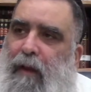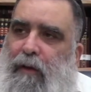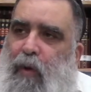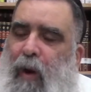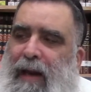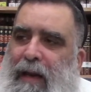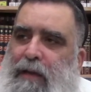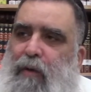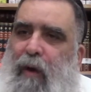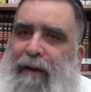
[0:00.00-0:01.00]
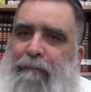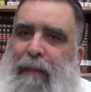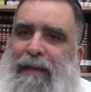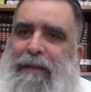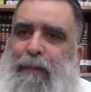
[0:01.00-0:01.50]
Do I need to have
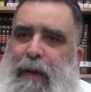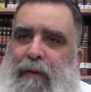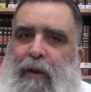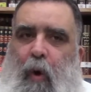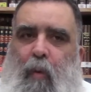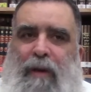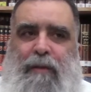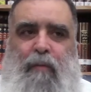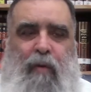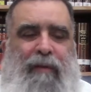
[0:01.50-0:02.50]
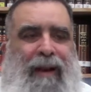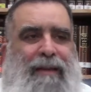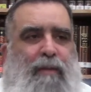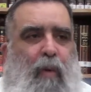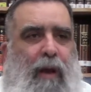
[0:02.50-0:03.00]
my spirit always moving
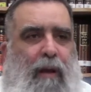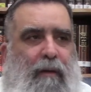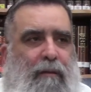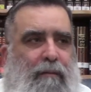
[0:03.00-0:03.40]
as well?